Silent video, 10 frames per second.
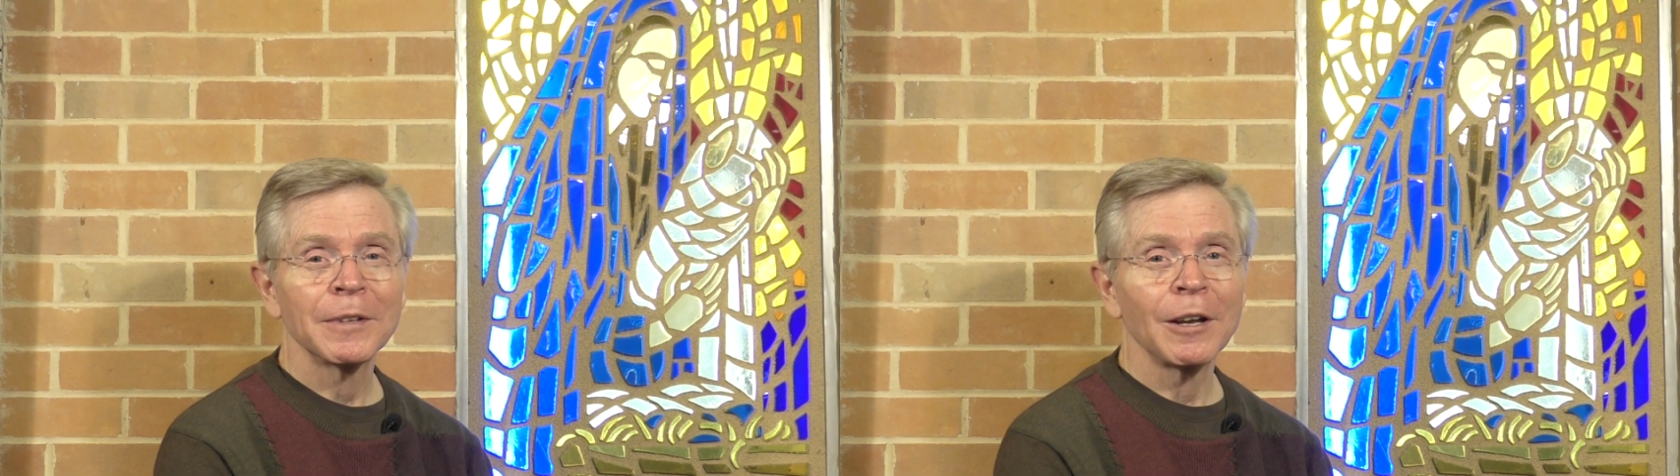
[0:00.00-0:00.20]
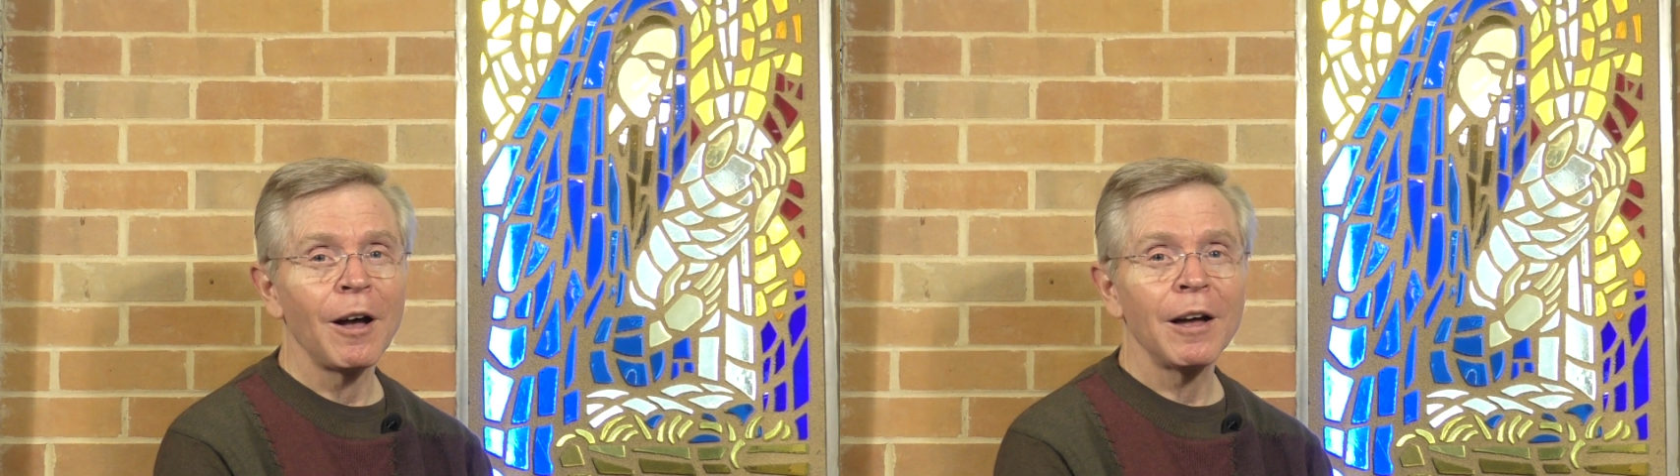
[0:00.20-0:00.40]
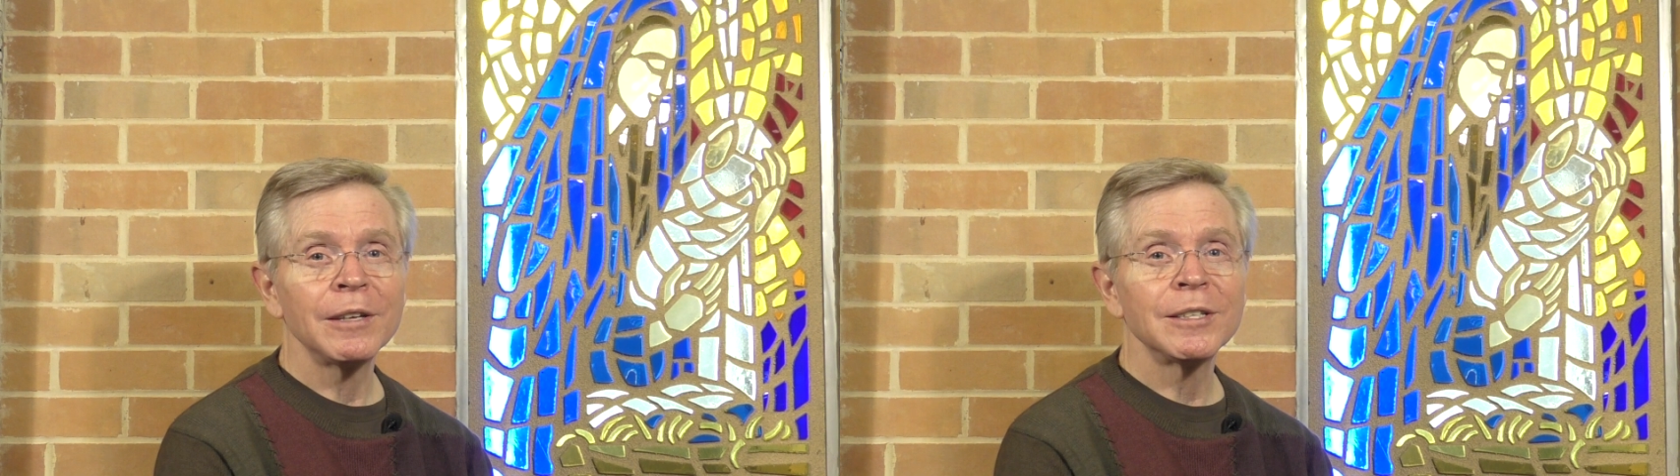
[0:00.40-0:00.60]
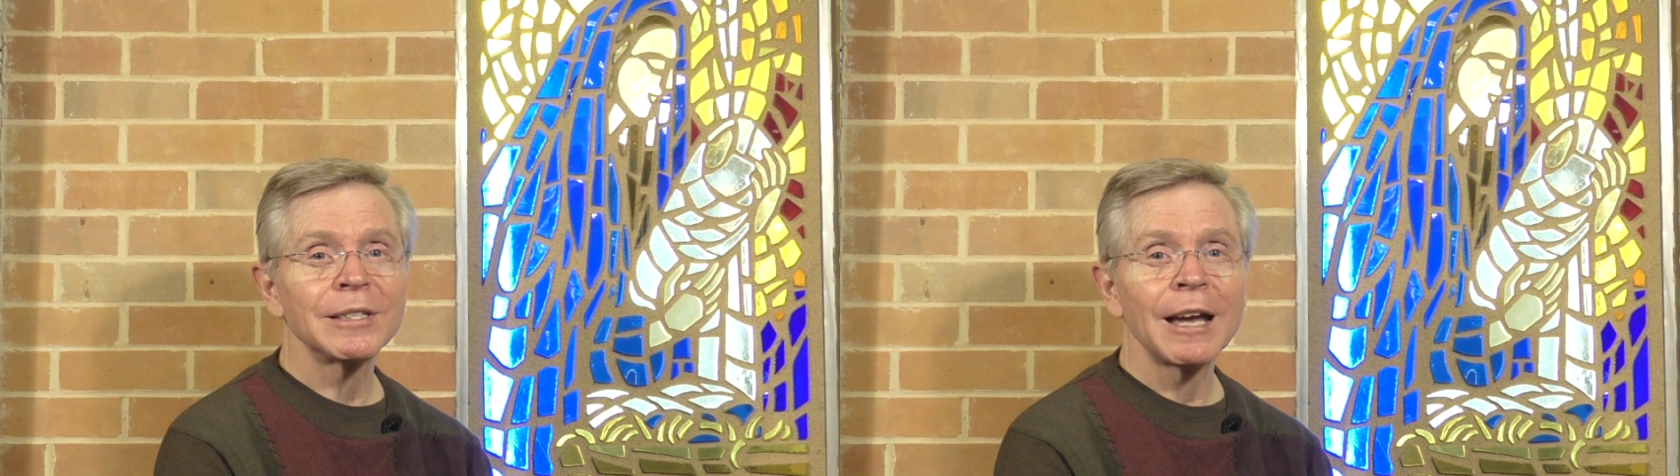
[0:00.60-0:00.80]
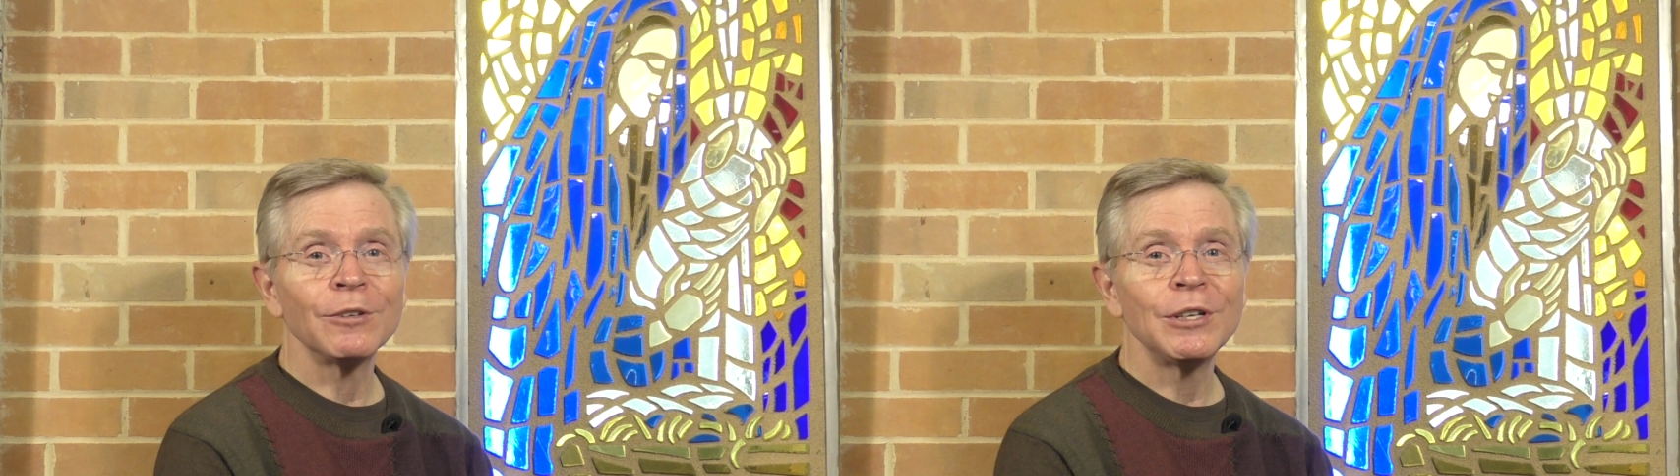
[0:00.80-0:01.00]
God
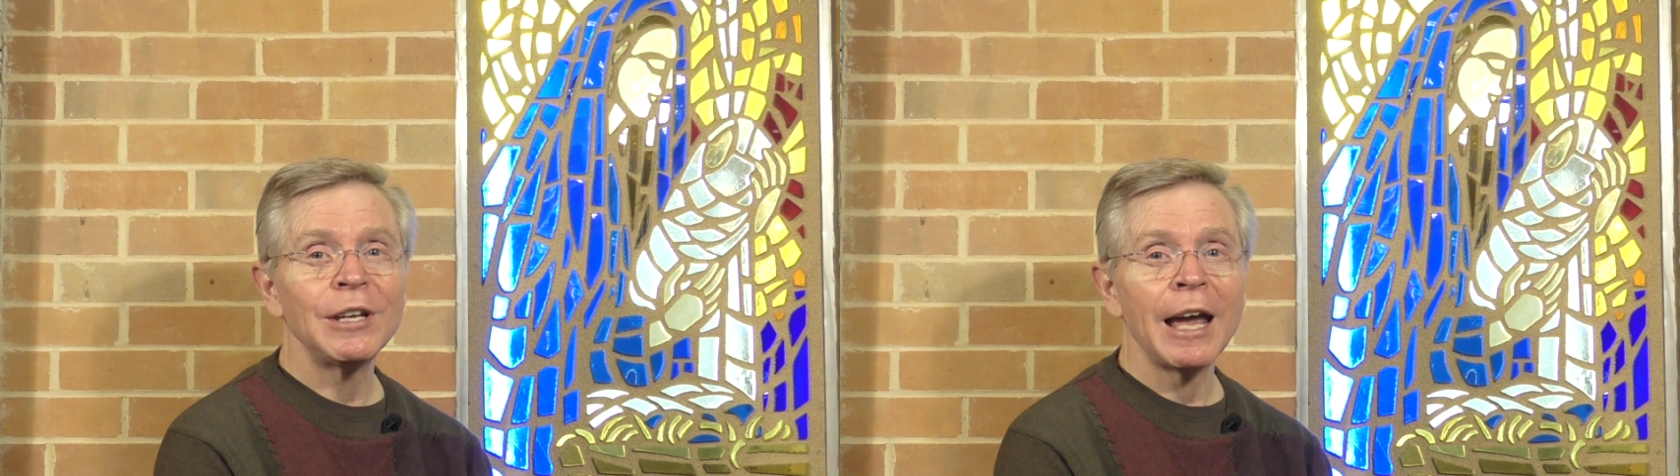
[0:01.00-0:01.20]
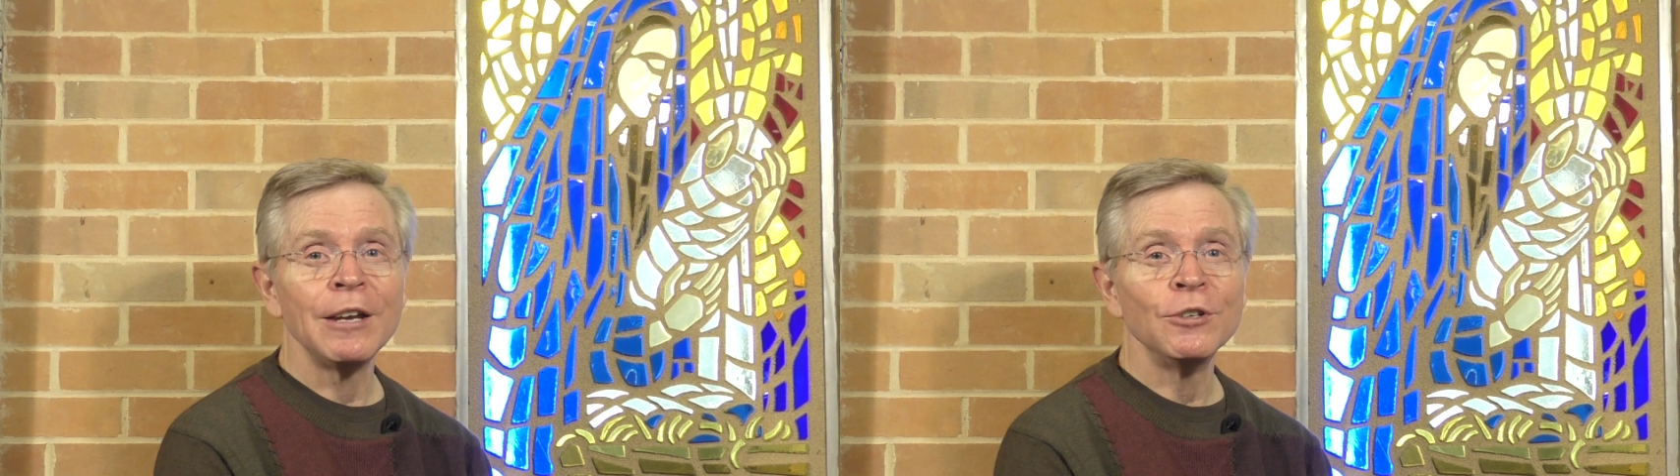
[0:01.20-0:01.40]
sounded a